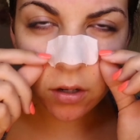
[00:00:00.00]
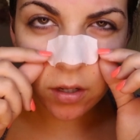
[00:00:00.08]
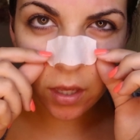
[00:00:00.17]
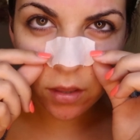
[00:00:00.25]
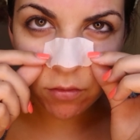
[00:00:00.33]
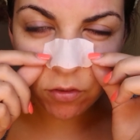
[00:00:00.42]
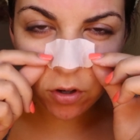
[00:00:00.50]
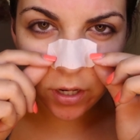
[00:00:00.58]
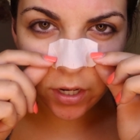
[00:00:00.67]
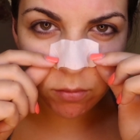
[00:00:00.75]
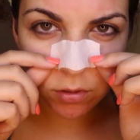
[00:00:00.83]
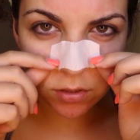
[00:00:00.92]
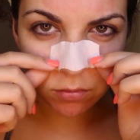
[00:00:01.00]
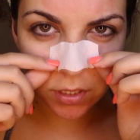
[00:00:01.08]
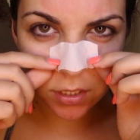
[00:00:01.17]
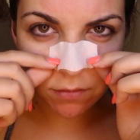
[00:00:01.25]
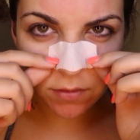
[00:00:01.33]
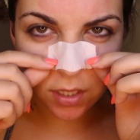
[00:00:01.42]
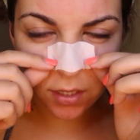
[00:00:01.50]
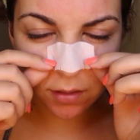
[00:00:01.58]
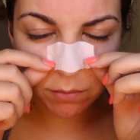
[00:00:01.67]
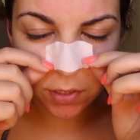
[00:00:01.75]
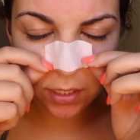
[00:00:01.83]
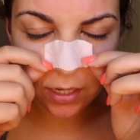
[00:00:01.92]
Okay, the forehead was a waste of
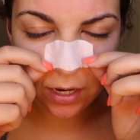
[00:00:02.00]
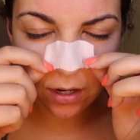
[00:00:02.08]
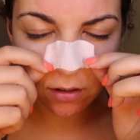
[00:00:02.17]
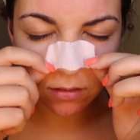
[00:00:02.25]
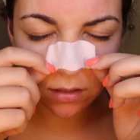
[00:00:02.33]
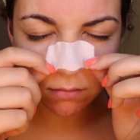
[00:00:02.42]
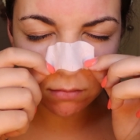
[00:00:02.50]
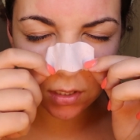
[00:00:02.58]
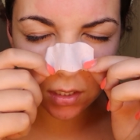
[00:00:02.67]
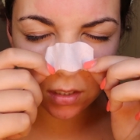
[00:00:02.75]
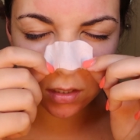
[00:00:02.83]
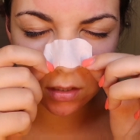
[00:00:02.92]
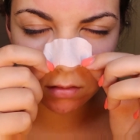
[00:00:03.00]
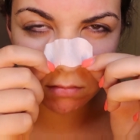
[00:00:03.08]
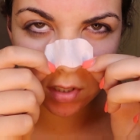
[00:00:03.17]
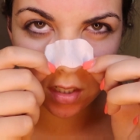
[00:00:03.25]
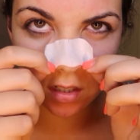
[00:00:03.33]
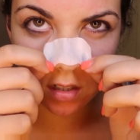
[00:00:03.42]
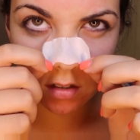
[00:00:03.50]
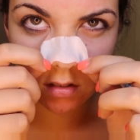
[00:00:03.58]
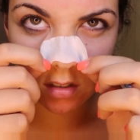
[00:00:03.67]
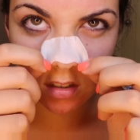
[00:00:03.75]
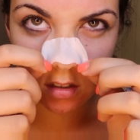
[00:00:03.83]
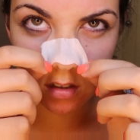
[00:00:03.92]
time, but now I'm gonna do my nose.